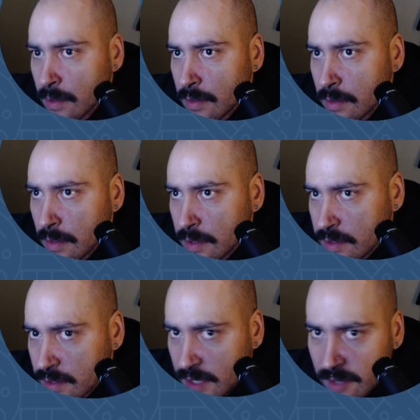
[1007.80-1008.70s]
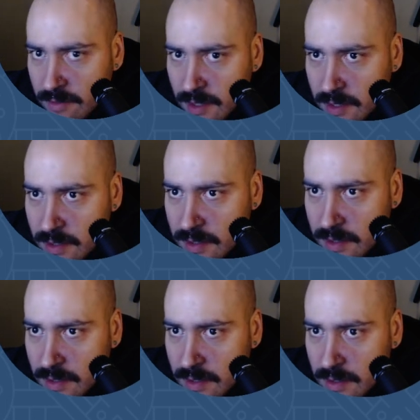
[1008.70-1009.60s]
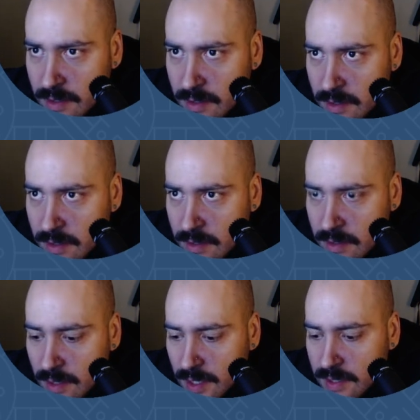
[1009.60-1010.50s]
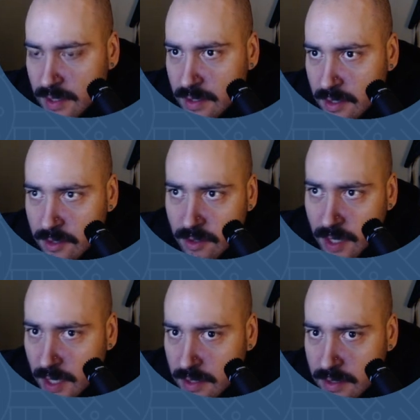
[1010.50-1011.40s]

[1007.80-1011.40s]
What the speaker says: Let's save this. I guess that's Control X.